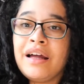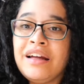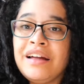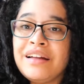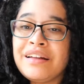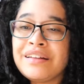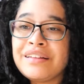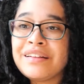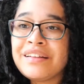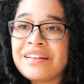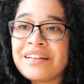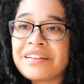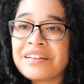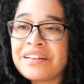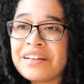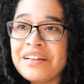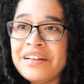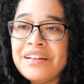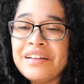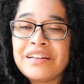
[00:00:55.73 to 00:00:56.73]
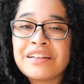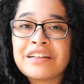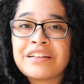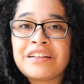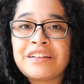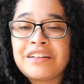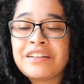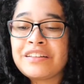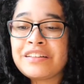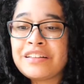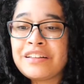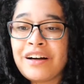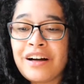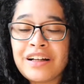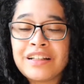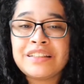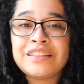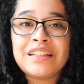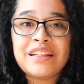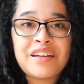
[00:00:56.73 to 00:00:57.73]
And
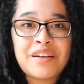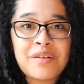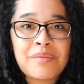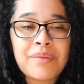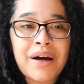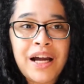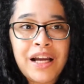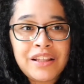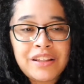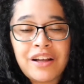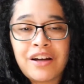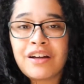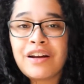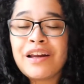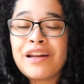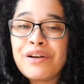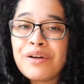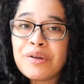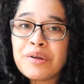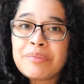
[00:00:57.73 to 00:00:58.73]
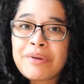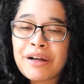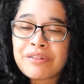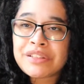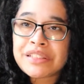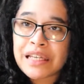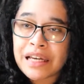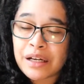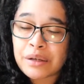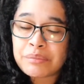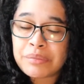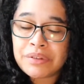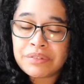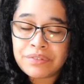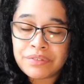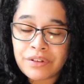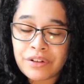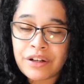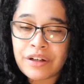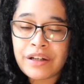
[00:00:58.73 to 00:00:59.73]
goddamn, I thought I knew about tech
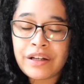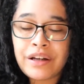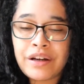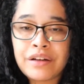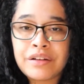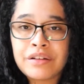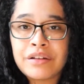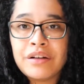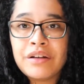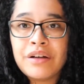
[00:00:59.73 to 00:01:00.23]
beforehand,